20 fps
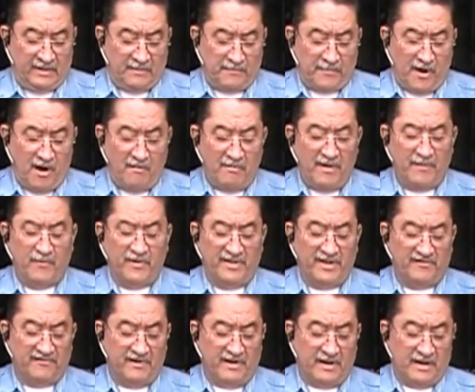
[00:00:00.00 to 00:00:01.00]
problem with
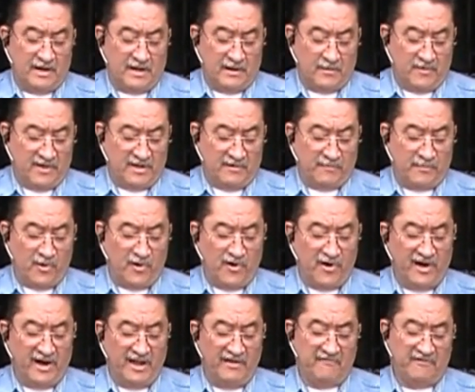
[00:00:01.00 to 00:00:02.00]
the
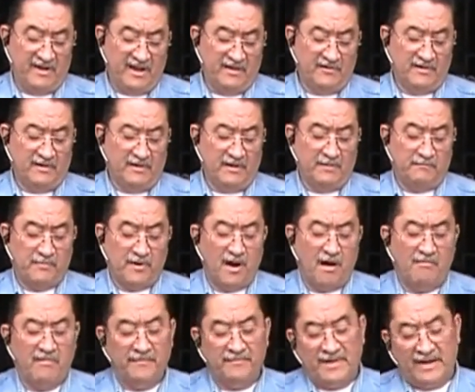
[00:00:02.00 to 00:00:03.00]
board, if it is a
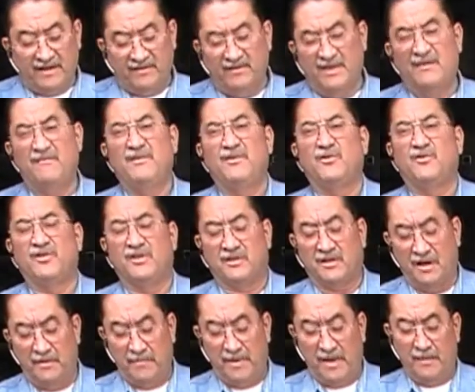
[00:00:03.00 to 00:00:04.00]
problem that is giving you the
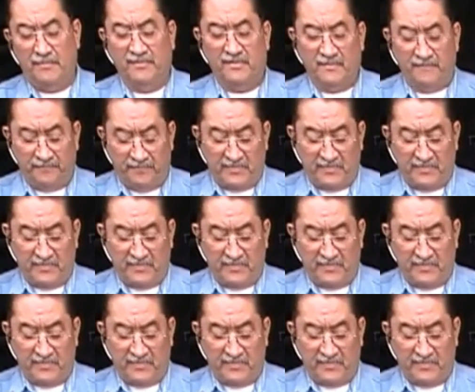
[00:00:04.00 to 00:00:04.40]
3 beeps,